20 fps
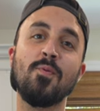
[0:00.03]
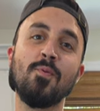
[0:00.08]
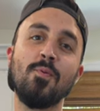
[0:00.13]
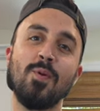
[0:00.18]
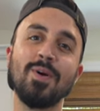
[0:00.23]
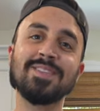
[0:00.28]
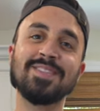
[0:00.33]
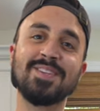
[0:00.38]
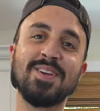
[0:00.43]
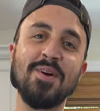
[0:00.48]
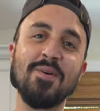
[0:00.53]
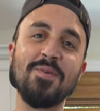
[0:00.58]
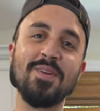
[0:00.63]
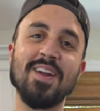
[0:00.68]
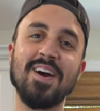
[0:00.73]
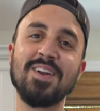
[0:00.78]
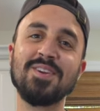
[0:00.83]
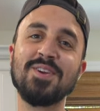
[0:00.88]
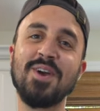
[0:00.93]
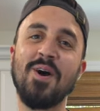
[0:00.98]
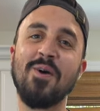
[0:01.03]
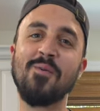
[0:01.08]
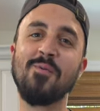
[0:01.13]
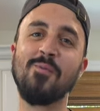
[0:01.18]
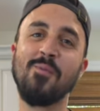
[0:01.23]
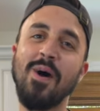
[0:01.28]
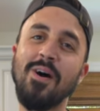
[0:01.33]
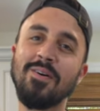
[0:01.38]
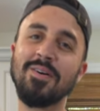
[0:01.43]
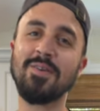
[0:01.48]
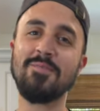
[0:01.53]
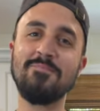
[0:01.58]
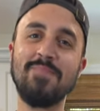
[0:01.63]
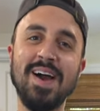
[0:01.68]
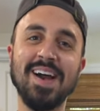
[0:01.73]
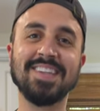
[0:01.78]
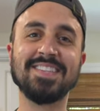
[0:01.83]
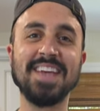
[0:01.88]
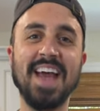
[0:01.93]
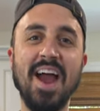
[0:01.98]
What's going on y'all? Welcome
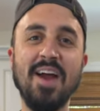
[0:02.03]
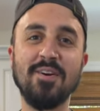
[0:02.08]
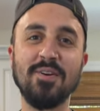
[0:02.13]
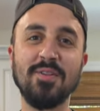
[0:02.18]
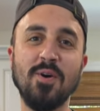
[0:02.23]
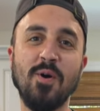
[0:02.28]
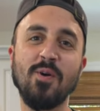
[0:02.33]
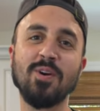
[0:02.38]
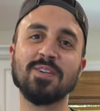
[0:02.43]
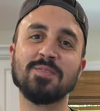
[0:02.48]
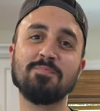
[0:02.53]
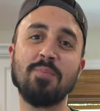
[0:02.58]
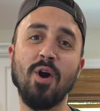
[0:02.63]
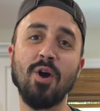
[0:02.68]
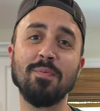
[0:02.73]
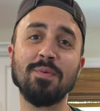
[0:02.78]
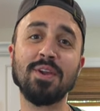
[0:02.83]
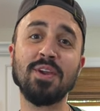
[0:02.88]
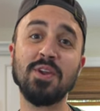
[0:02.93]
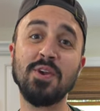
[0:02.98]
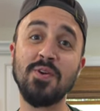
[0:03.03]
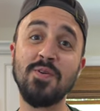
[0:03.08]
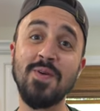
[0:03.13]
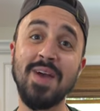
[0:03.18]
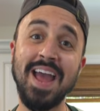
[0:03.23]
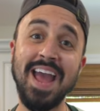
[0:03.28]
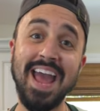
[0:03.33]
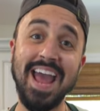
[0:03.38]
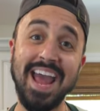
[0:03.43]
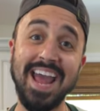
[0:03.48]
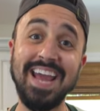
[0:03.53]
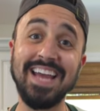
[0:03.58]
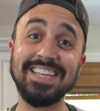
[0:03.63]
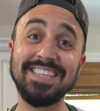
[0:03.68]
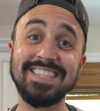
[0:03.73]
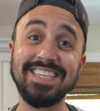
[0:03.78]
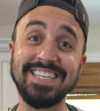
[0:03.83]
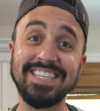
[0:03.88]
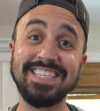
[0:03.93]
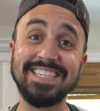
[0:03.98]
back to Harry the Horse Barbecue. And
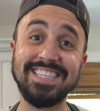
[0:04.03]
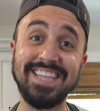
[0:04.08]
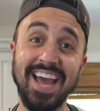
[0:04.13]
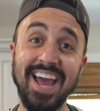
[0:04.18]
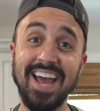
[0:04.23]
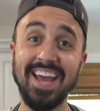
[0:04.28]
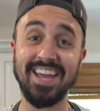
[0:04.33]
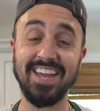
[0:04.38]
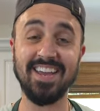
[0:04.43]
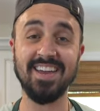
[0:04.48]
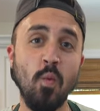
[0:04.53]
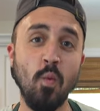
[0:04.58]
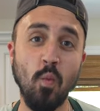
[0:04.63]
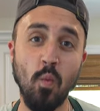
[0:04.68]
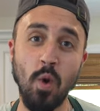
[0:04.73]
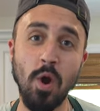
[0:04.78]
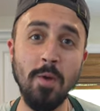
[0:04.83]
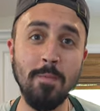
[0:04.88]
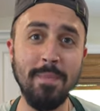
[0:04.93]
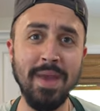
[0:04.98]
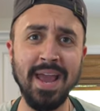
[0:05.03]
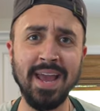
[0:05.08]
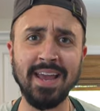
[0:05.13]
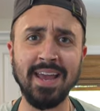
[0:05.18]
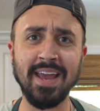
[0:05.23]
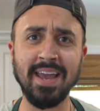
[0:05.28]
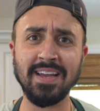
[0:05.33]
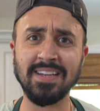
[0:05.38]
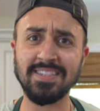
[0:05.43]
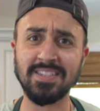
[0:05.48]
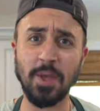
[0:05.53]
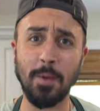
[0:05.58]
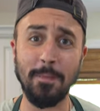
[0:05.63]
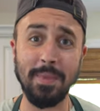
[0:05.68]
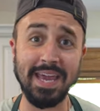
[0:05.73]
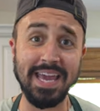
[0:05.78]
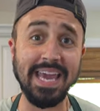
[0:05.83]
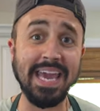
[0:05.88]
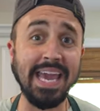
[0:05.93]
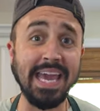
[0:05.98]
today we're making
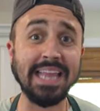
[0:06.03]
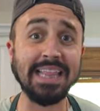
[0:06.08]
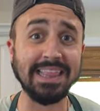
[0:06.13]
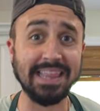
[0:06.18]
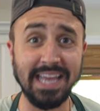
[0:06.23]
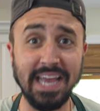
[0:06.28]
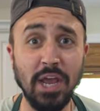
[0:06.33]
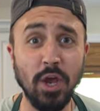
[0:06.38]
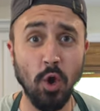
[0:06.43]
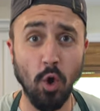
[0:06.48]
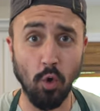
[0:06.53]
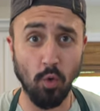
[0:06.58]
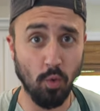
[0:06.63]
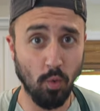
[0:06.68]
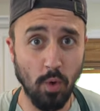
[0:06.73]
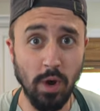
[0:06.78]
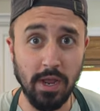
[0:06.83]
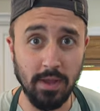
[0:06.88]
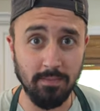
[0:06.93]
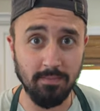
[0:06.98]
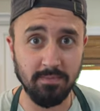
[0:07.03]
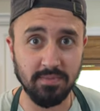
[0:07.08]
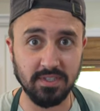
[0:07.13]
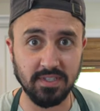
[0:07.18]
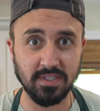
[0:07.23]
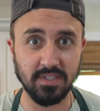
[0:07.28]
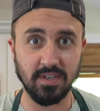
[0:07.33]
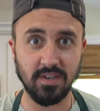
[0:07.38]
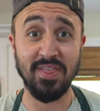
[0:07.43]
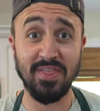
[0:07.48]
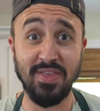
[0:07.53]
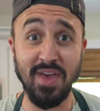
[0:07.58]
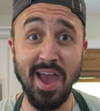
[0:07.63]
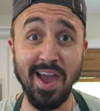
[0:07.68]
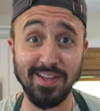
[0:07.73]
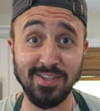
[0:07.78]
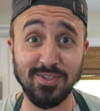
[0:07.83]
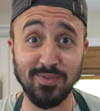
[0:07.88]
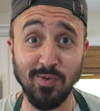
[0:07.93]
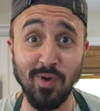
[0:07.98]
some illegal ribs.
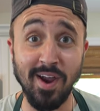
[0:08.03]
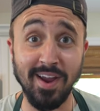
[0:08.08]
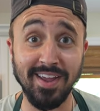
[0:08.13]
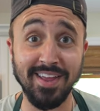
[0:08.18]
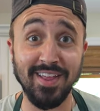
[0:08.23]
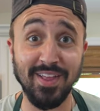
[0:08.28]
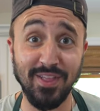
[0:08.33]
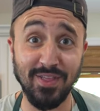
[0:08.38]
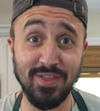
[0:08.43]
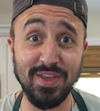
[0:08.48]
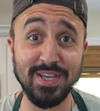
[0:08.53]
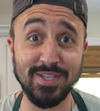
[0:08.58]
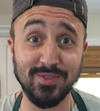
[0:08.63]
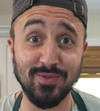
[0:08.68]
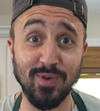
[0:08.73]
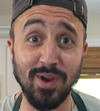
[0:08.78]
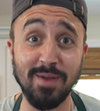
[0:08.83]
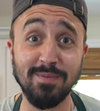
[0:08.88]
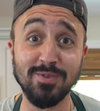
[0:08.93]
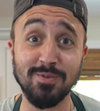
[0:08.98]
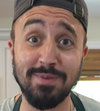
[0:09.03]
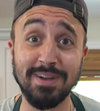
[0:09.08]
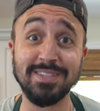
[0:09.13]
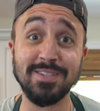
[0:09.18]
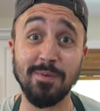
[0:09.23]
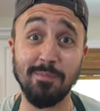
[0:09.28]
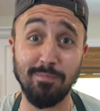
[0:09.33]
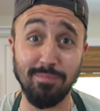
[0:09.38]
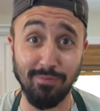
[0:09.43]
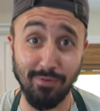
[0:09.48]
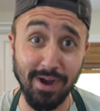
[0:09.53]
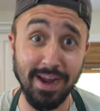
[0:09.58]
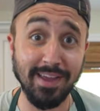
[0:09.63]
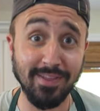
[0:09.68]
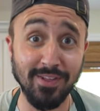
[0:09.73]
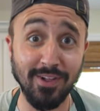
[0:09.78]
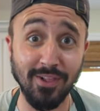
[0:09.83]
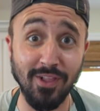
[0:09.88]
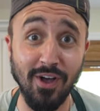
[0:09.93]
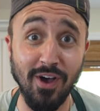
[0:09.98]
That's right, these ribs are about to break
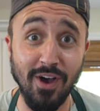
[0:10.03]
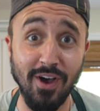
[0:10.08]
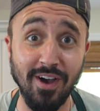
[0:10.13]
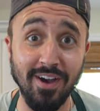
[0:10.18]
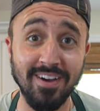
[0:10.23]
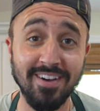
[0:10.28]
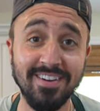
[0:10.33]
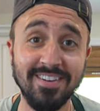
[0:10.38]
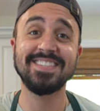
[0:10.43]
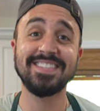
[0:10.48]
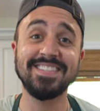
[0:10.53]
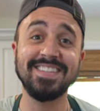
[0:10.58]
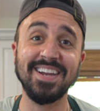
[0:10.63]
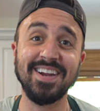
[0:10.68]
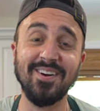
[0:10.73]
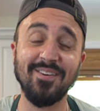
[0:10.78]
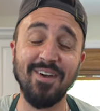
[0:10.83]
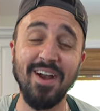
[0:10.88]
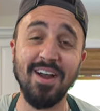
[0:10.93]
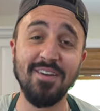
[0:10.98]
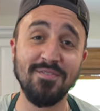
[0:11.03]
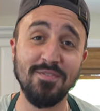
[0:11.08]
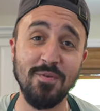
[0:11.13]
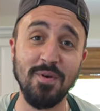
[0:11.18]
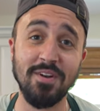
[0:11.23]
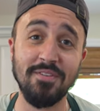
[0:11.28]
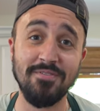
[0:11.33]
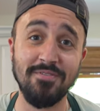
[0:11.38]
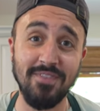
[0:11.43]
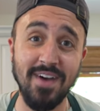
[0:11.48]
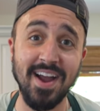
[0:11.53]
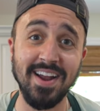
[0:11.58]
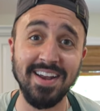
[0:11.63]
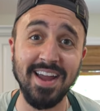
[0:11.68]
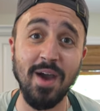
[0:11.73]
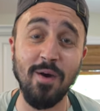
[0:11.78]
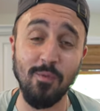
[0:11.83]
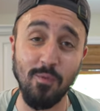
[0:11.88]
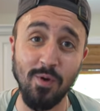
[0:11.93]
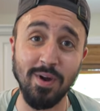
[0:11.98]
the law. Stick around if you wanna find
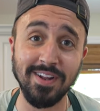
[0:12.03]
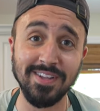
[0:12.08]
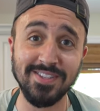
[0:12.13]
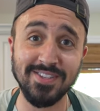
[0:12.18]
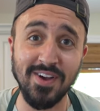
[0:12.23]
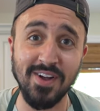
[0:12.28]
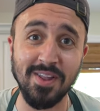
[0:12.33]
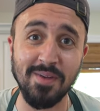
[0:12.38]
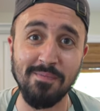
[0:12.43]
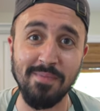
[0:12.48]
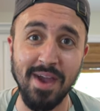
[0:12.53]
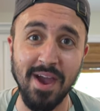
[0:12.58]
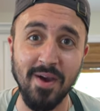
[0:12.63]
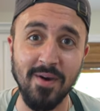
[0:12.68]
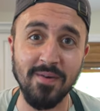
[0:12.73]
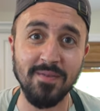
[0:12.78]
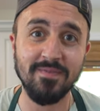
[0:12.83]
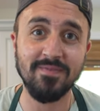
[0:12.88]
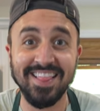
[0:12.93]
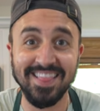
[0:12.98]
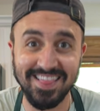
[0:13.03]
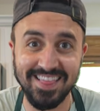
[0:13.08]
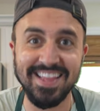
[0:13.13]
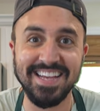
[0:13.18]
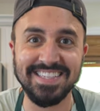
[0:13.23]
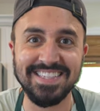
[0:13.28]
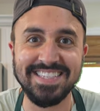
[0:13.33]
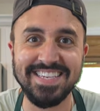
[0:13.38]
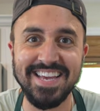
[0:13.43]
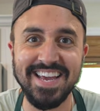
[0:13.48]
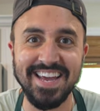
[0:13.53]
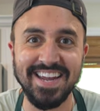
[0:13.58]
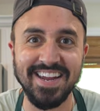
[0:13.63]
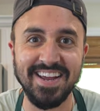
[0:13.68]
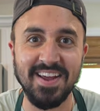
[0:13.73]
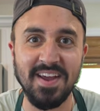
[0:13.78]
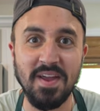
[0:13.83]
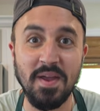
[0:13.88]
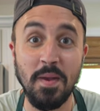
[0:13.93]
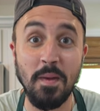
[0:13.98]
out what it's all about. Let's get
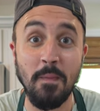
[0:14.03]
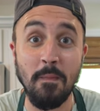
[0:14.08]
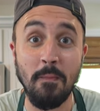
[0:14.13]
it.